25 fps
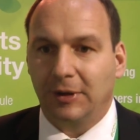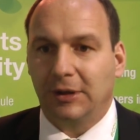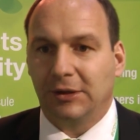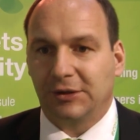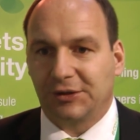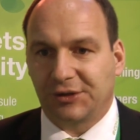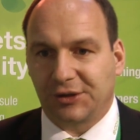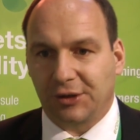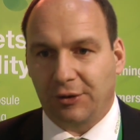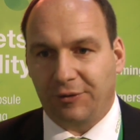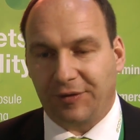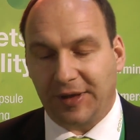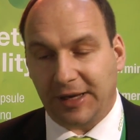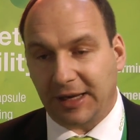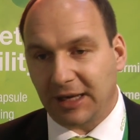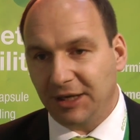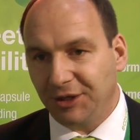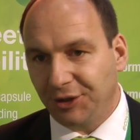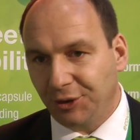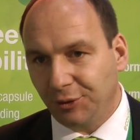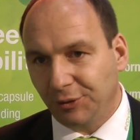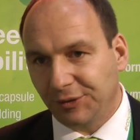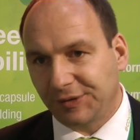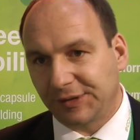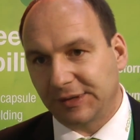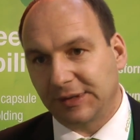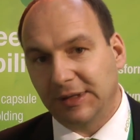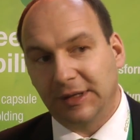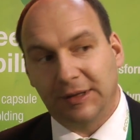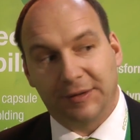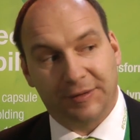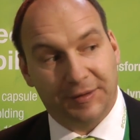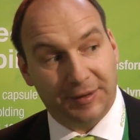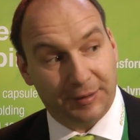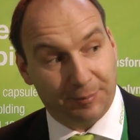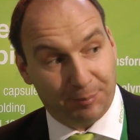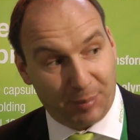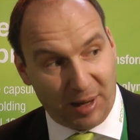So they can use
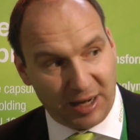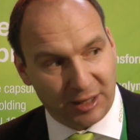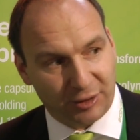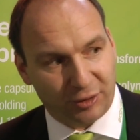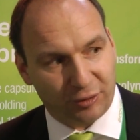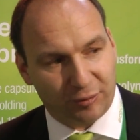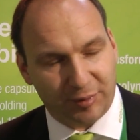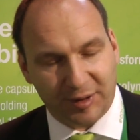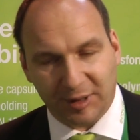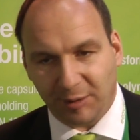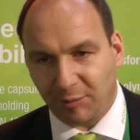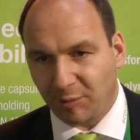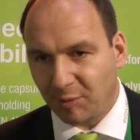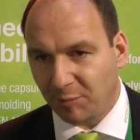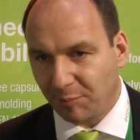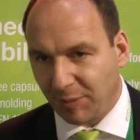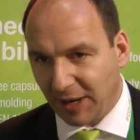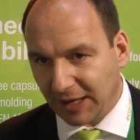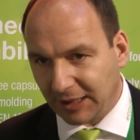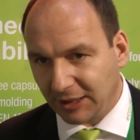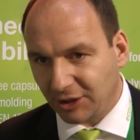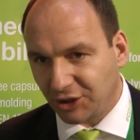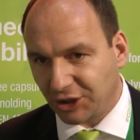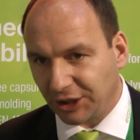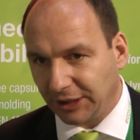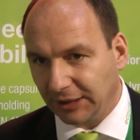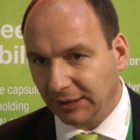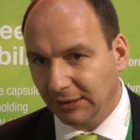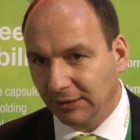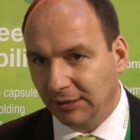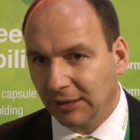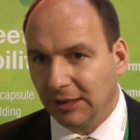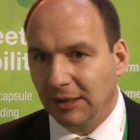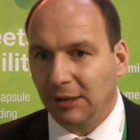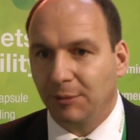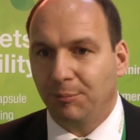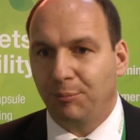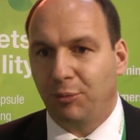the biodegradable packaging,
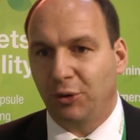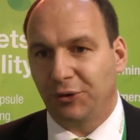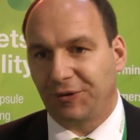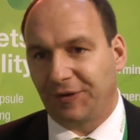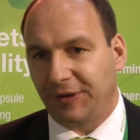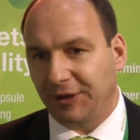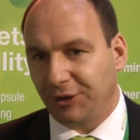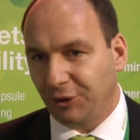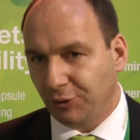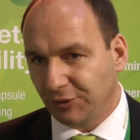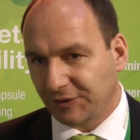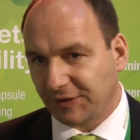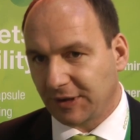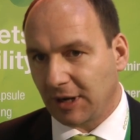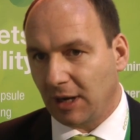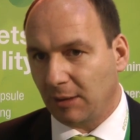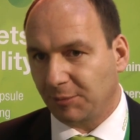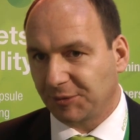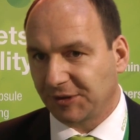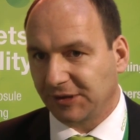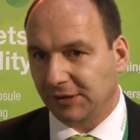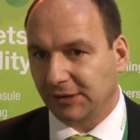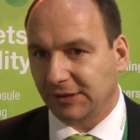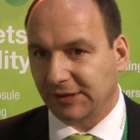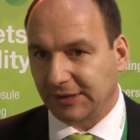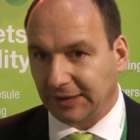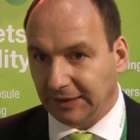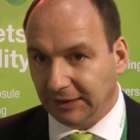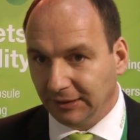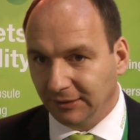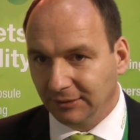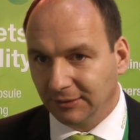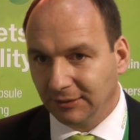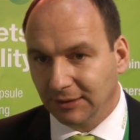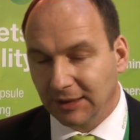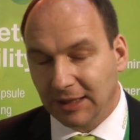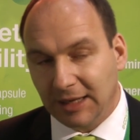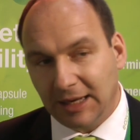put the used capsules
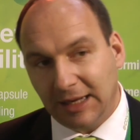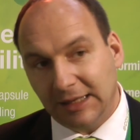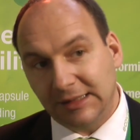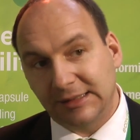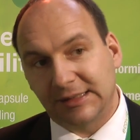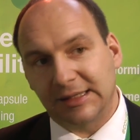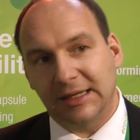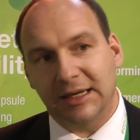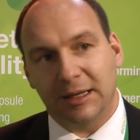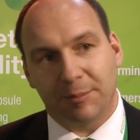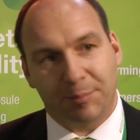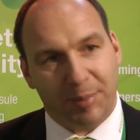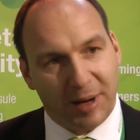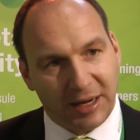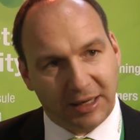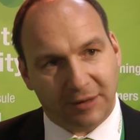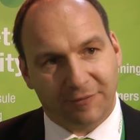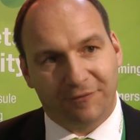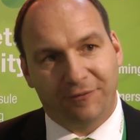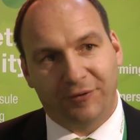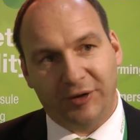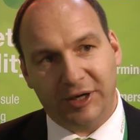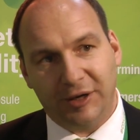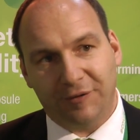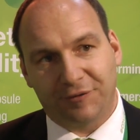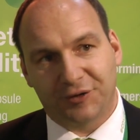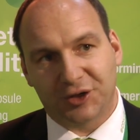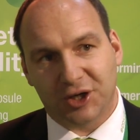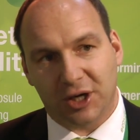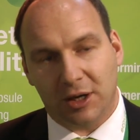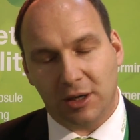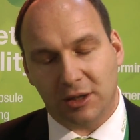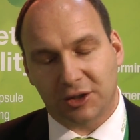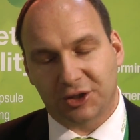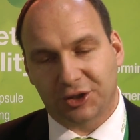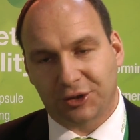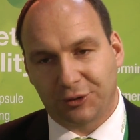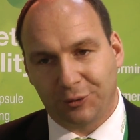in, and send it back free of
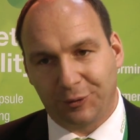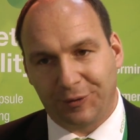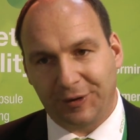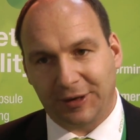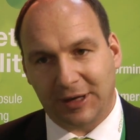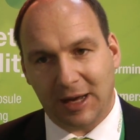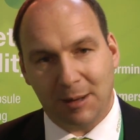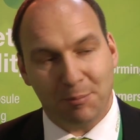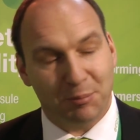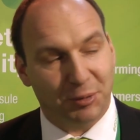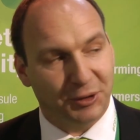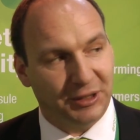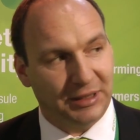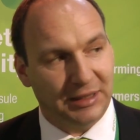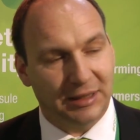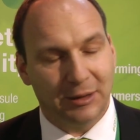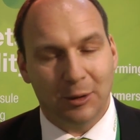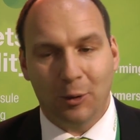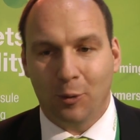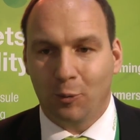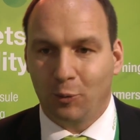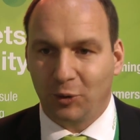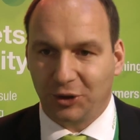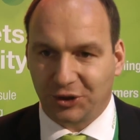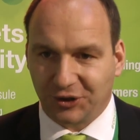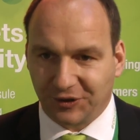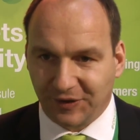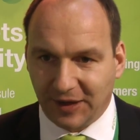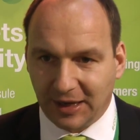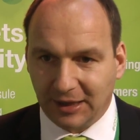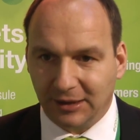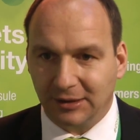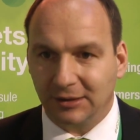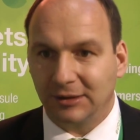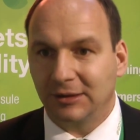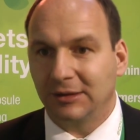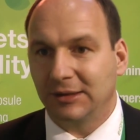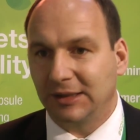charge to the company, which
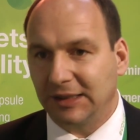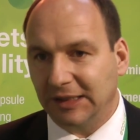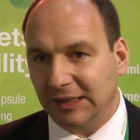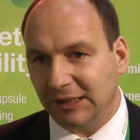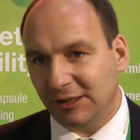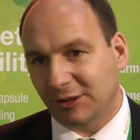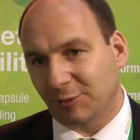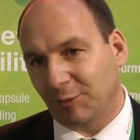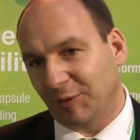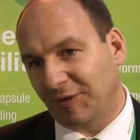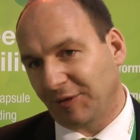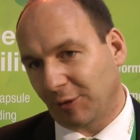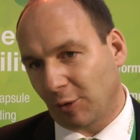then deals with the